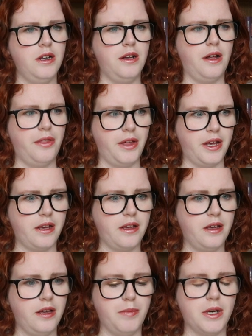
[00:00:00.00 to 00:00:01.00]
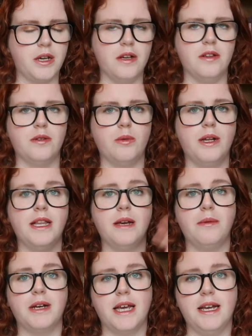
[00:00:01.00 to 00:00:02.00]
I think, because when they
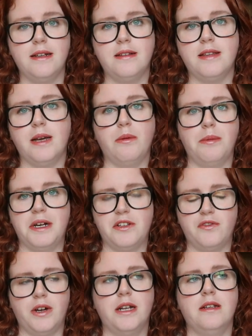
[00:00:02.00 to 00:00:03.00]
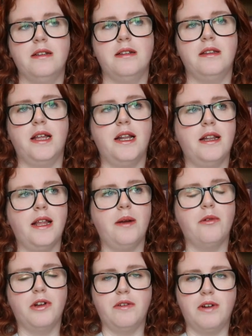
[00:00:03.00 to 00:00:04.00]
were kids they were best friends, then they
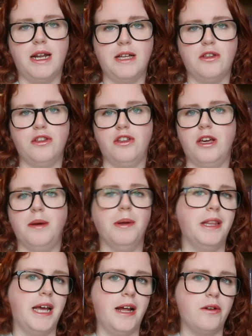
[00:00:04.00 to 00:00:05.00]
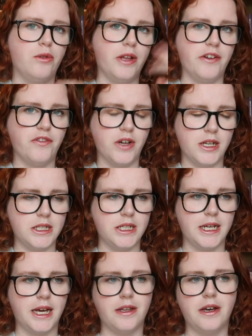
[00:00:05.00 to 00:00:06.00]
were in a relationship and they had all their firsts
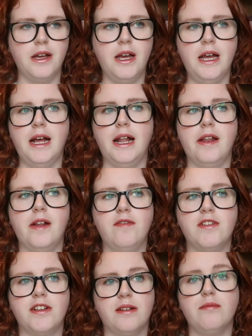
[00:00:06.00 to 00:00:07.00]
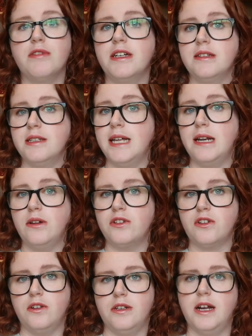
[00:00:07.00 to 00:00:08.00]
together, and then for some reason they lost
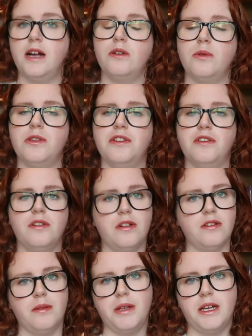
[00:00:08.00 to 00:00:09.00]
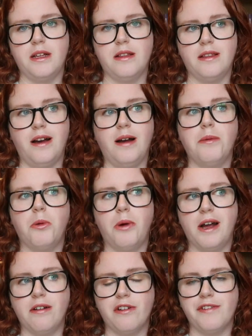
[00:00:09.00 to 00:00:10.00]
contact, which is not something that I'm
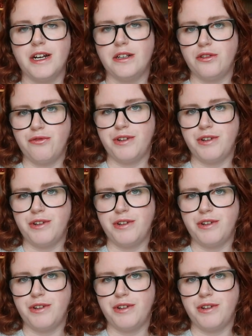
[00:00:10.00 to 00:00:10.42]
aware of as the